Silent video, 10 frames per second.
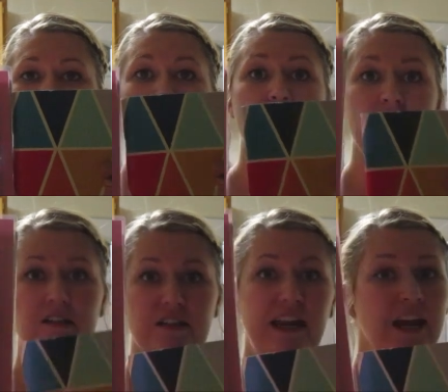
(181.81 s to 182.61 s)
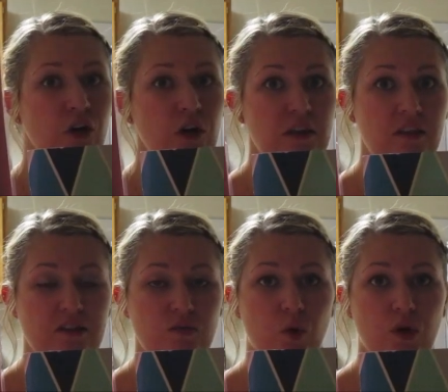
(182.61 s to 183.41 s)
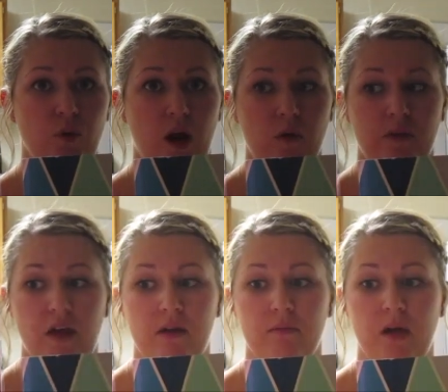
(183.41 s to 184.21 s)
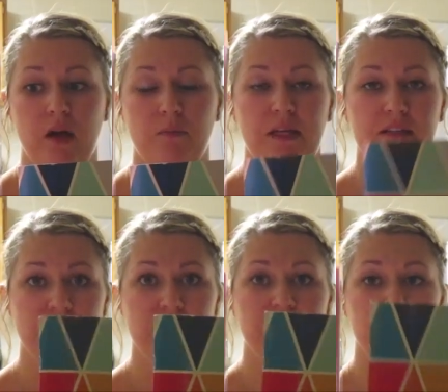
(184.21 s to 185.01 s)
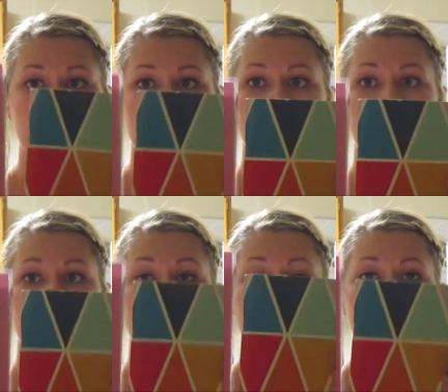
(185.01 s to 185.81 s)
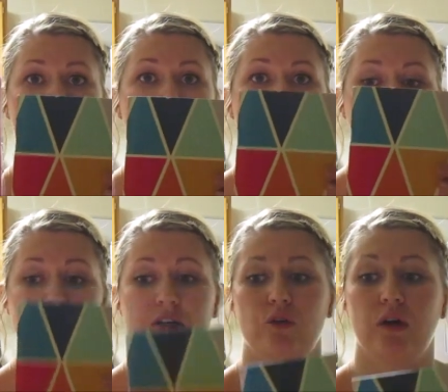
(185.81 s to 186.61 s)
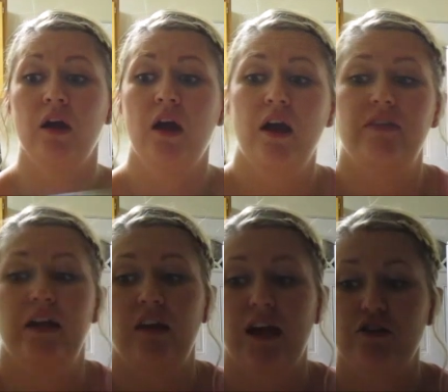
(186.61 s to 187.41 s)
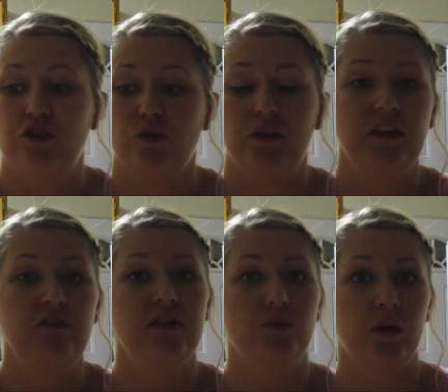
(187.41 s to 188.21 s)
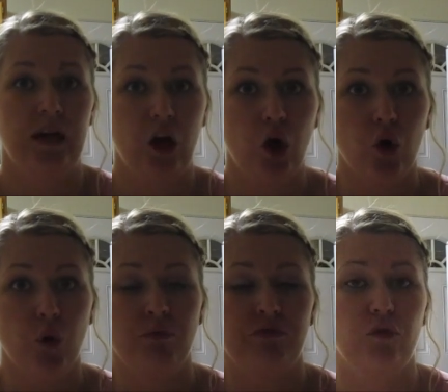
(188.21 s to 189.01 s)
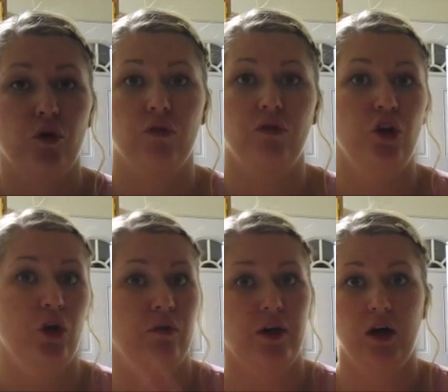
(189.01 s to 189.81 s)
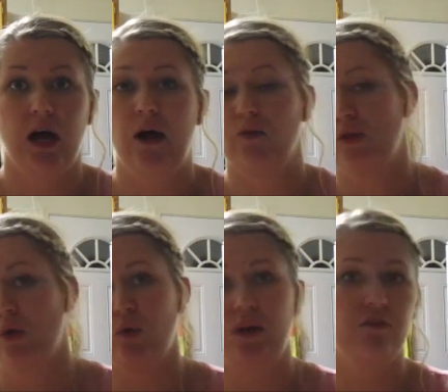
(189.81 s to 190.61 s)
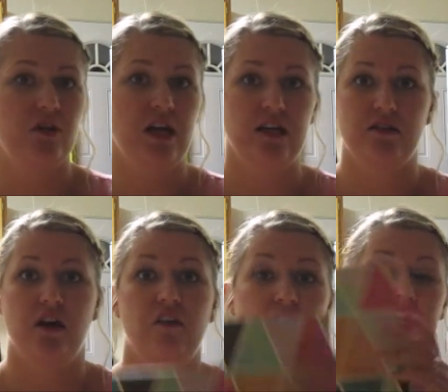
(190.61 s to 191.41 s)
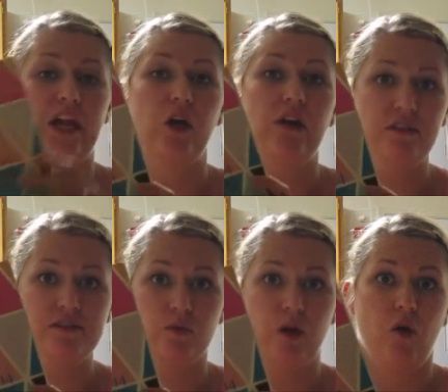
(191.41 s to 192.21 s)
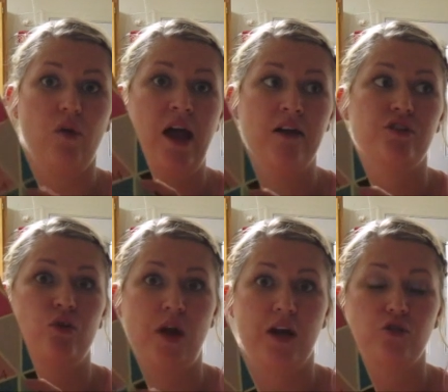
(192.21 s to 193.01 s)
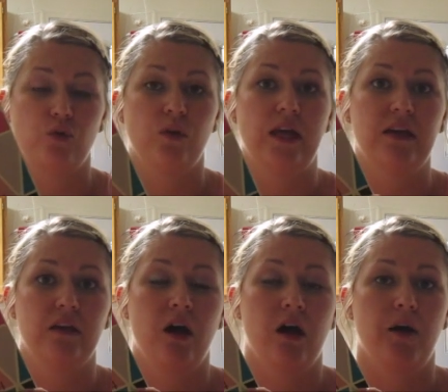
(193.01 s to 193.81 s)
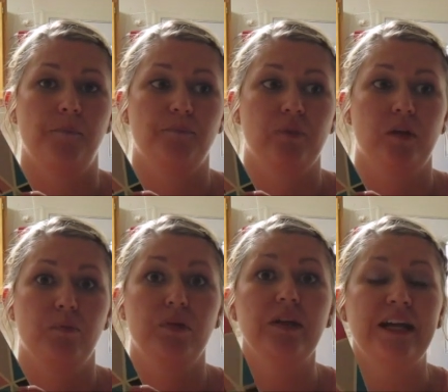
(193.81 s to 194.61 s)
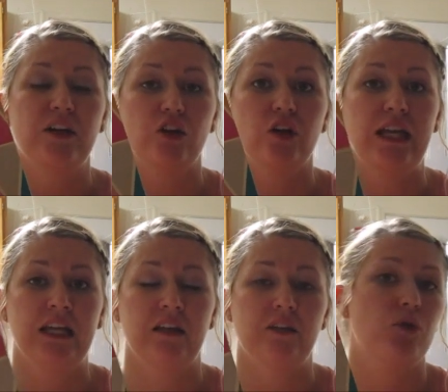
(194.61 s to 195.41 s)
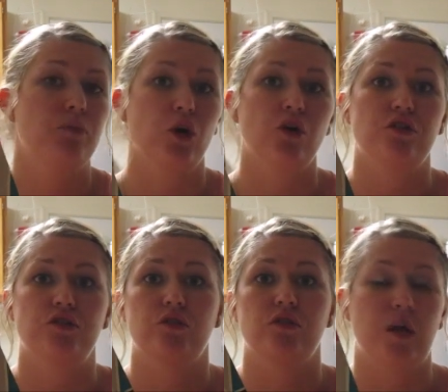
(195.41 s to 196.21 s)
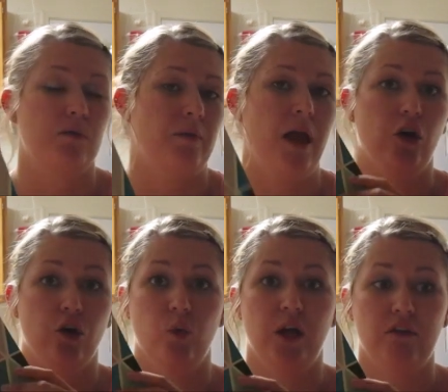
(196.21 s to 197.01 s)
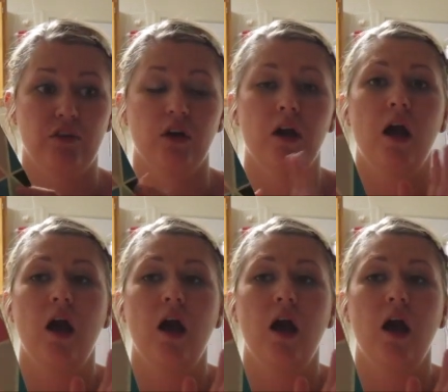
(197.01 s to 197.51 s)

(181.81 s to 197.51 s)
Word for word: don't like to carry this one around with them uh, because it is slightly heavier, bigger, etc. They like to leave this one at home for, you know, their household everyday stuff and carry this around as their actual, like, um, planner in their purse or diaper bag or whatever.